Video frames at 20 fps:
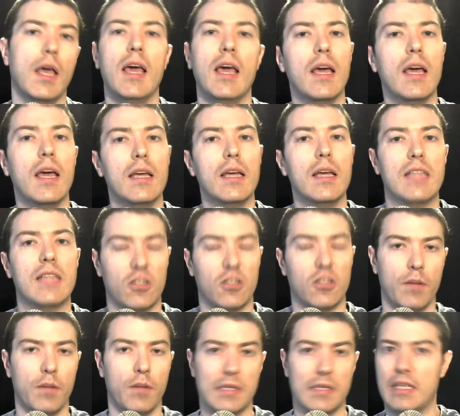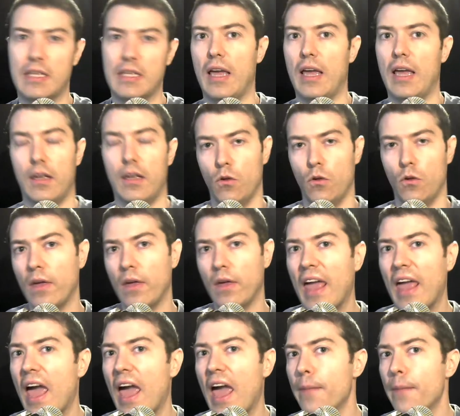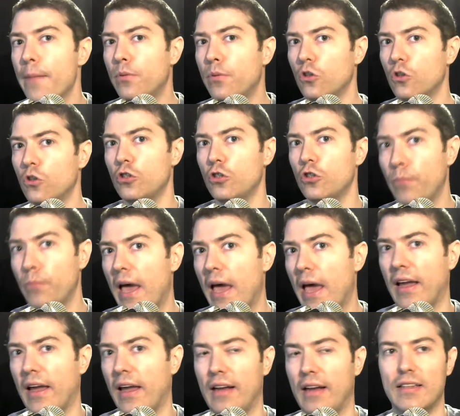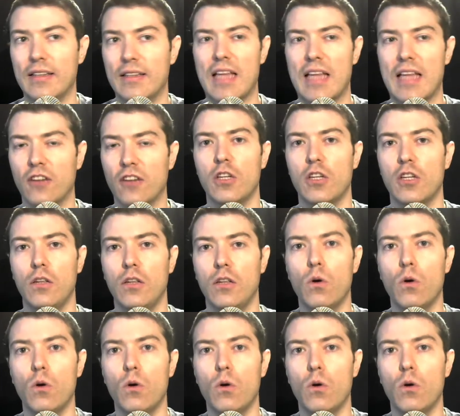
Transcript: is actually mistaken. You can push back, and it's actually your